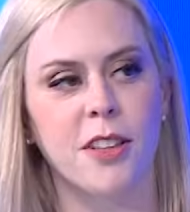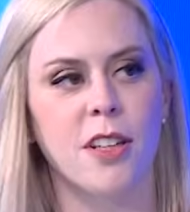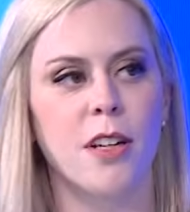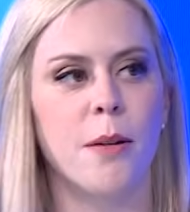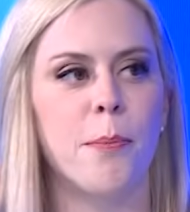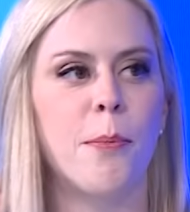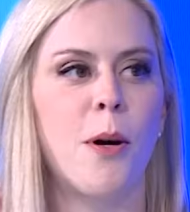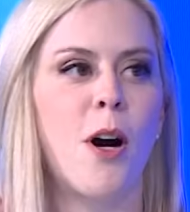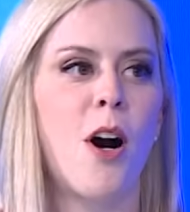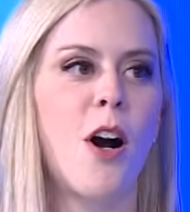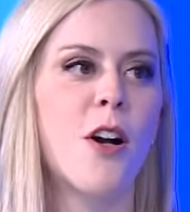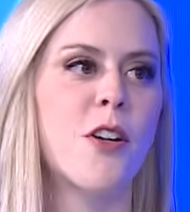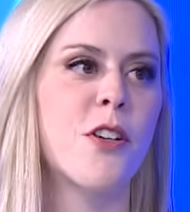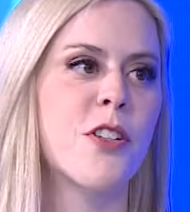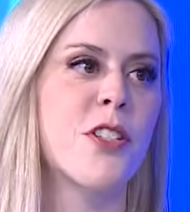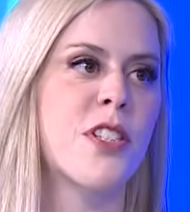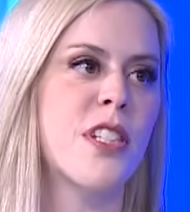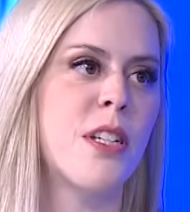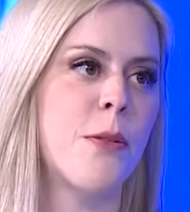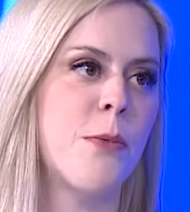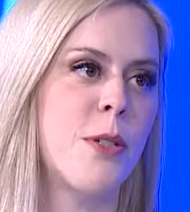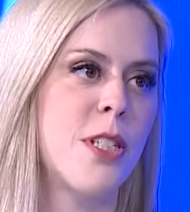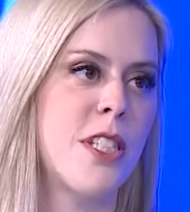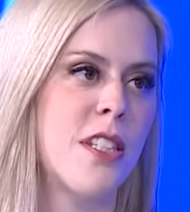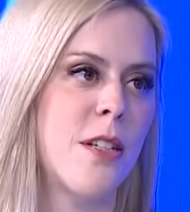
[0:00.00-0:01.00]
the
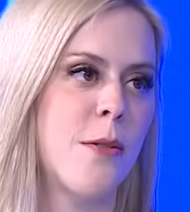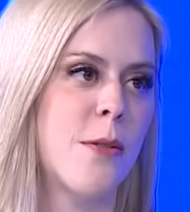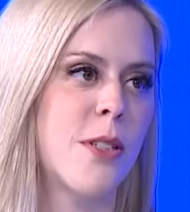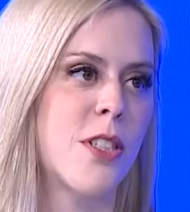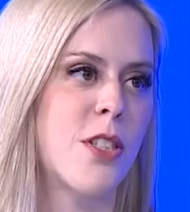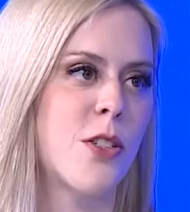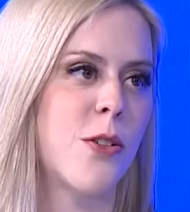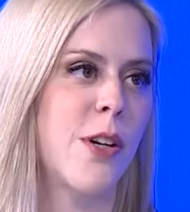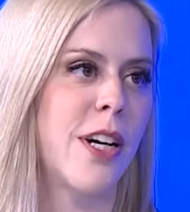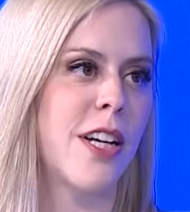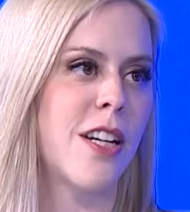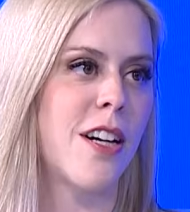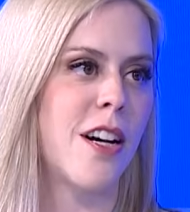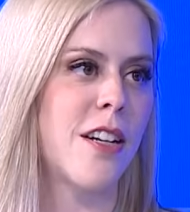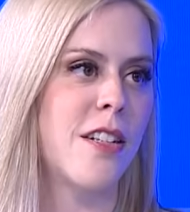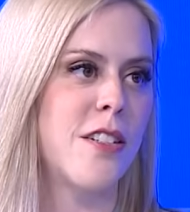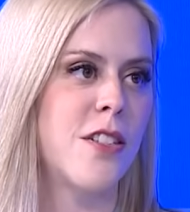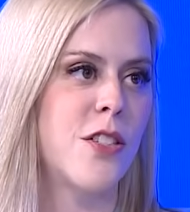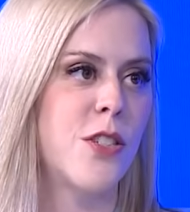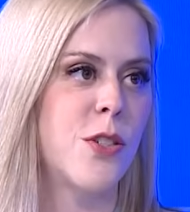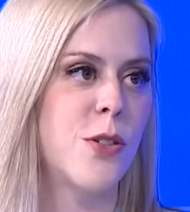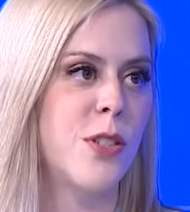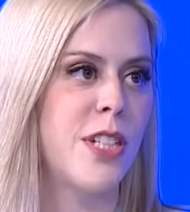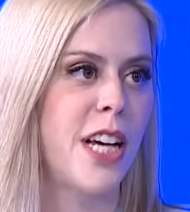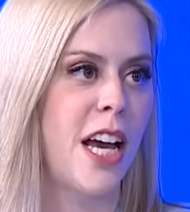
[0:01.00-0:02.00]
hypocrisy. We see what's going on in
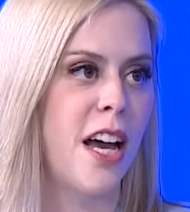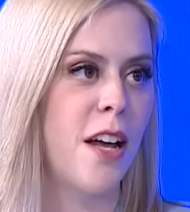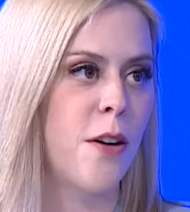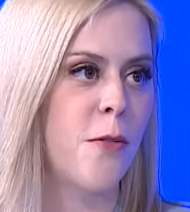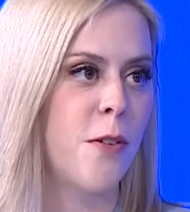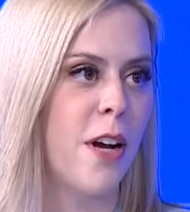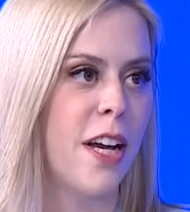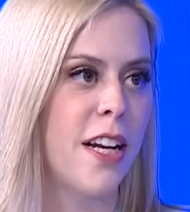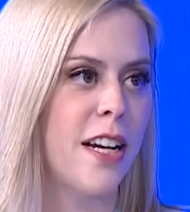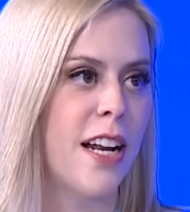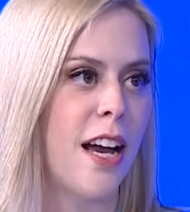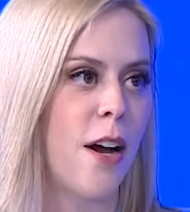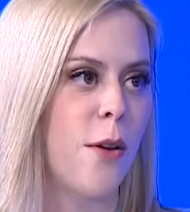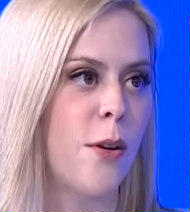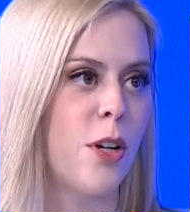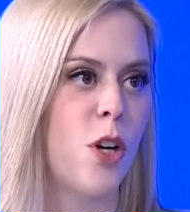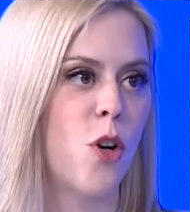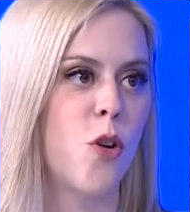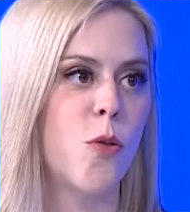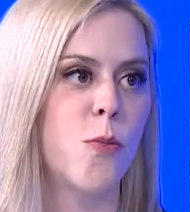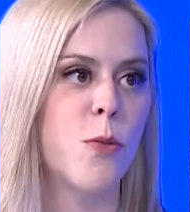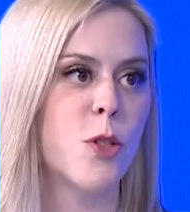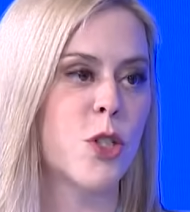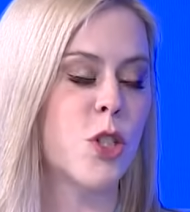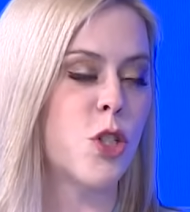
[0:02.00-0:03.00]
Sudan right now, and
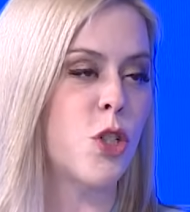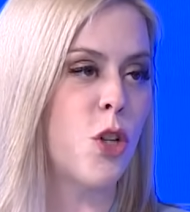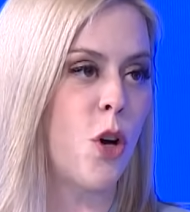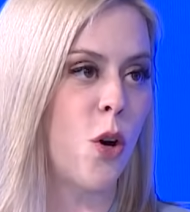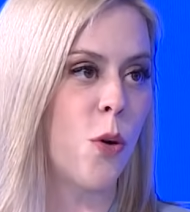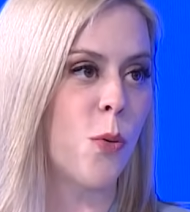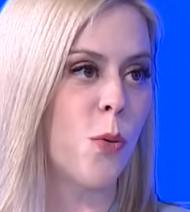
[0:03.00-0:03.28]
almost no